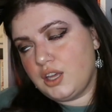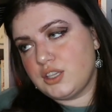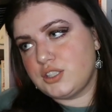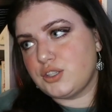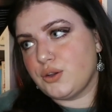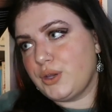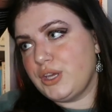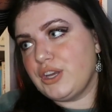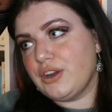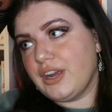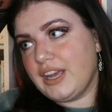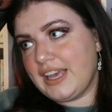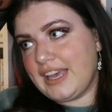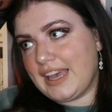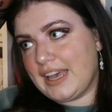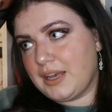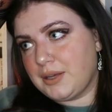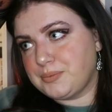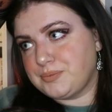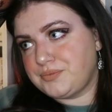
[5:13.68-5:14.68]
So here I
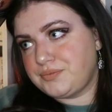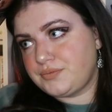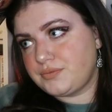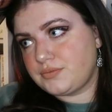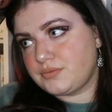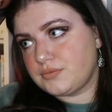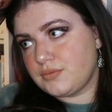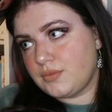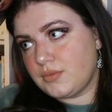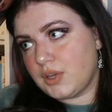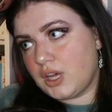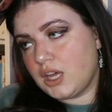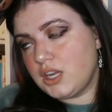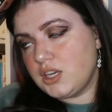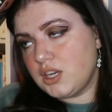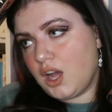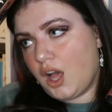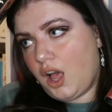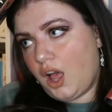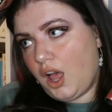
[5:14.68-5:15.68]
am, a
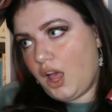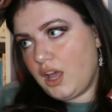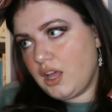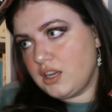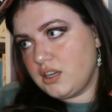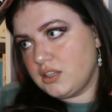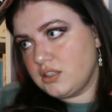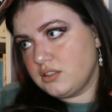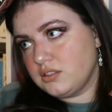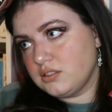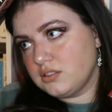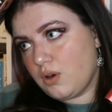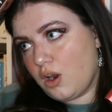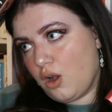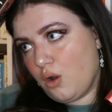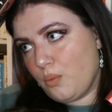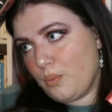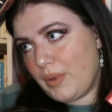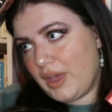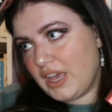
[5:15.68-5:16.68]

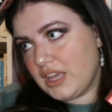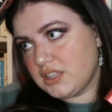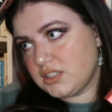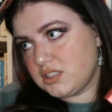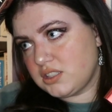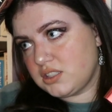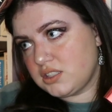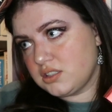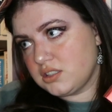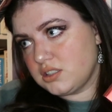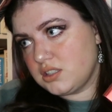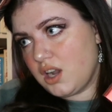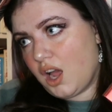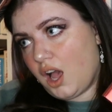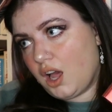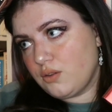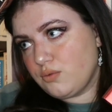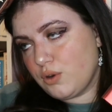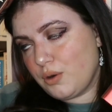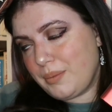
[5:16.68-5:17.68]

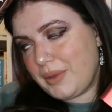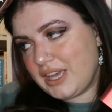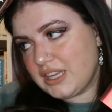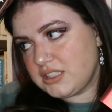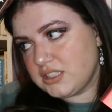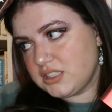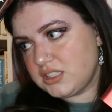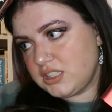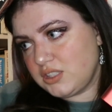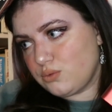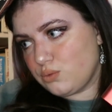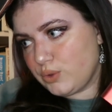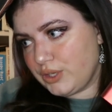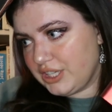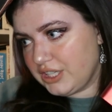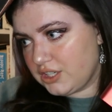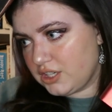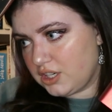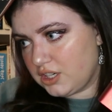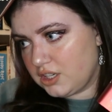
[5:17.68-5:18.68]
non-romantasy
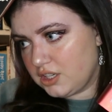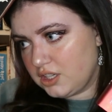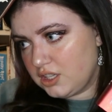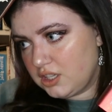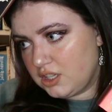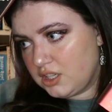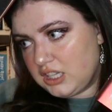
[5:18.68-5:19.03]
reader